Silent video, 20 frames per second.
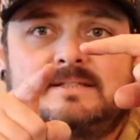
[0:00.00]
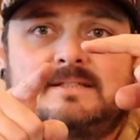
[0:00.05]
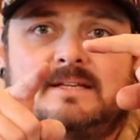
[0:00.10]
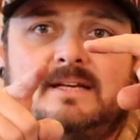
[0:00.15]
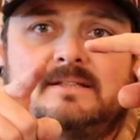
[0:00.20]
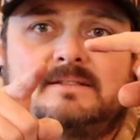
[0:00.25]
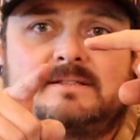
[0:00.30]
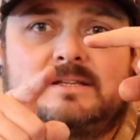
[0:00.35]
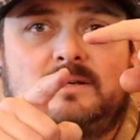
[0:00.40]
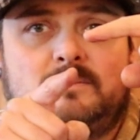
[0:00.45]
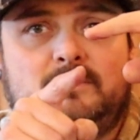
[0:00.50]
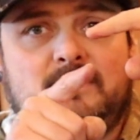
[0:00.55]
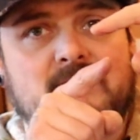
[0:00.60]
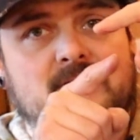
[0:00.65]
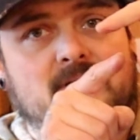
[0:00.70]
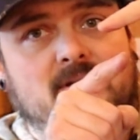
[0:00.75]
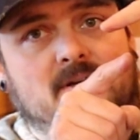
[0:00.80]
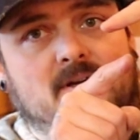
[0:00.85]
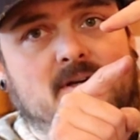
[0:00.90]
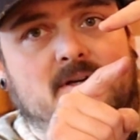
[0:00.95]
it's going to
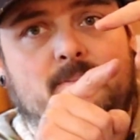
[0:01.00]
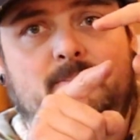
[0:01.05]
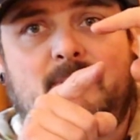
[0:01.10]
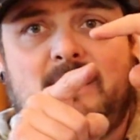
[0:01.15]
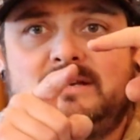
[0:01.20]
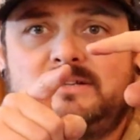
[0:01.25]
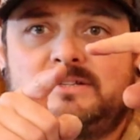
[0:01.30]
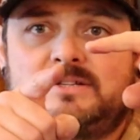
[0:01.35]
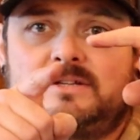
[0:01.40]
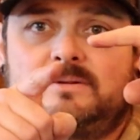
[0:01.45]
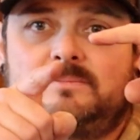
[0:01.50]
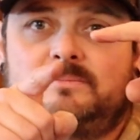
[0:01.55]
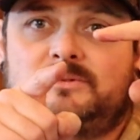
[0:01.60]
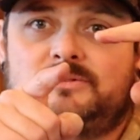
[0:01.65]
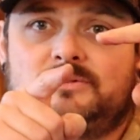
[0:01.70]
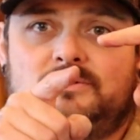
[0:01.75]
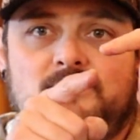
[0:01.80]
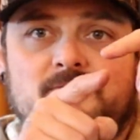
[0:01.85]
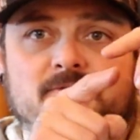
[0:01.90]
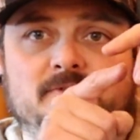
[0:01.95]
be like a pendulum
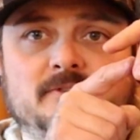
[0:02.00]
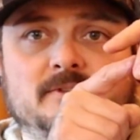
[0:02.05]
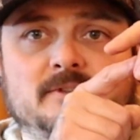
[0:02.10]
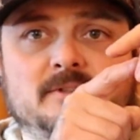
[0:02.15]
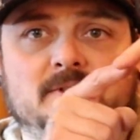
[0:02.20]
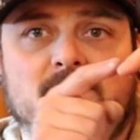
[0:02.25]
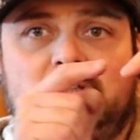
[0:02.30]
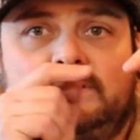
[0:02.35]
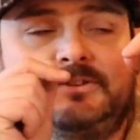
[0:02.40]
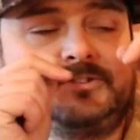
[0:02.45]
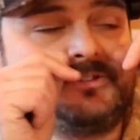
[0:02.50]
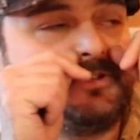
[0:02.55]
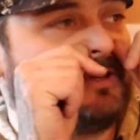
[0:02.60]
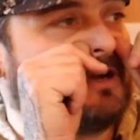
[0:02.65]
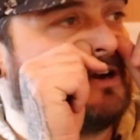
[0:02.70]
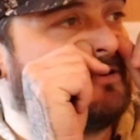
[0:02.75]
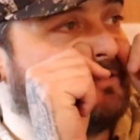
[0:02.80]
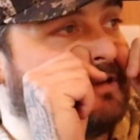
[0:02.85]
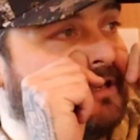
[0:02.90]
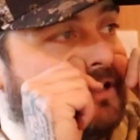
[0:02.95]
sort of
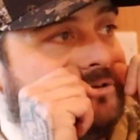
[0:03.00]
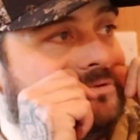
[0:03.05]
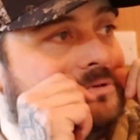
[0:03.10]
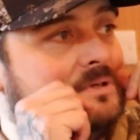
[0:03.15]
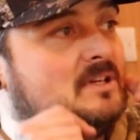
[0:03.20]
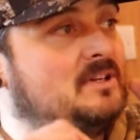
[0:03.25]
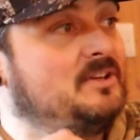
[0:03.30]
scenario.